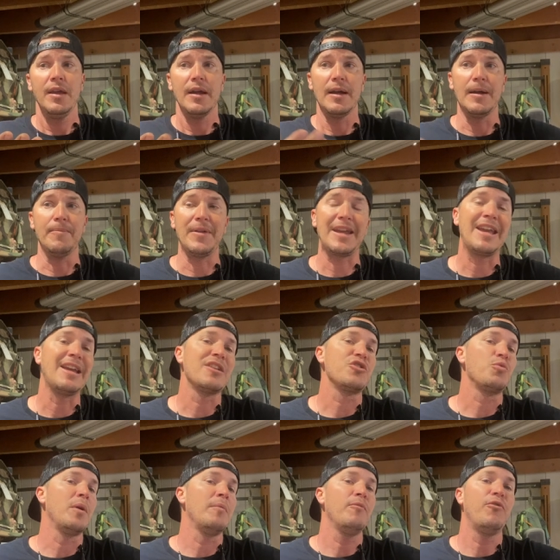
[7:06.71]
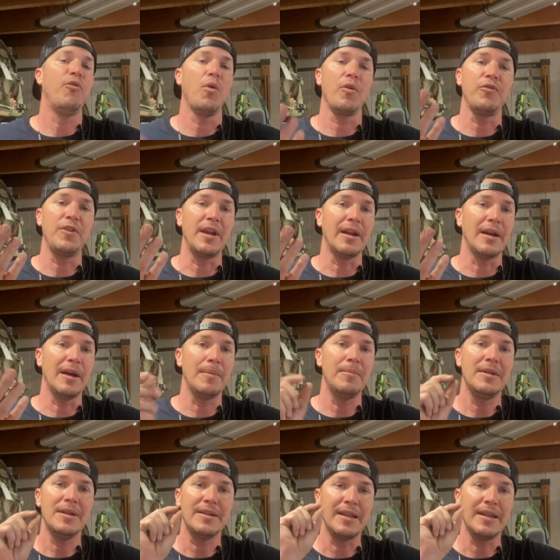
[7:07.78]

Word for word: Um, they can't swim four feet up